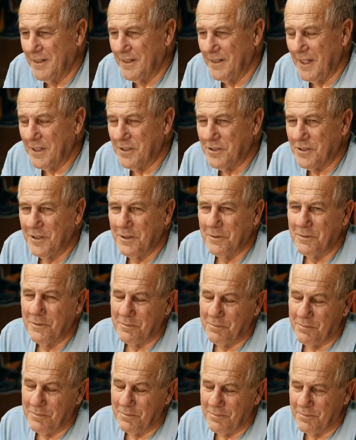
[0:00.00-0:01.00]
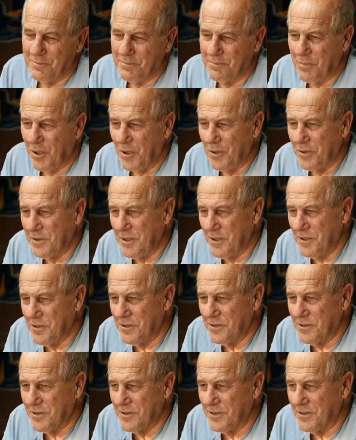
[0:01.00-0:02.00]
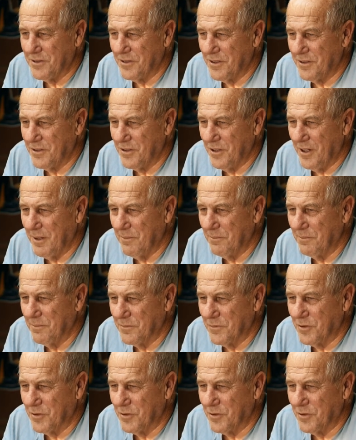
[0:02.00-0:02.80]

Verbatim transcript: That's the politicians' job.